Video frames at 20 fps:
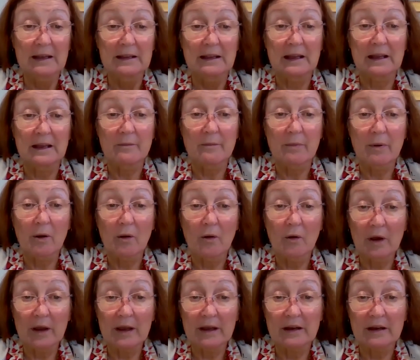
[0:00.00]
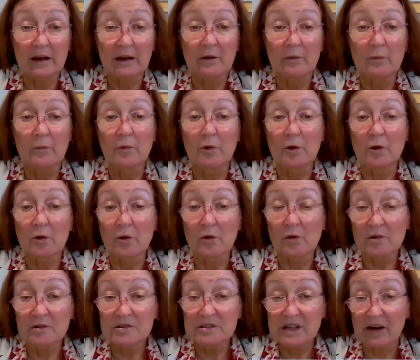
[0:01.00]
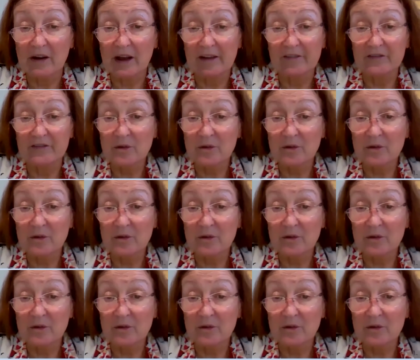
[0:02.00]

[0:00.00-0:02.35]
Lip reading: The employer would also have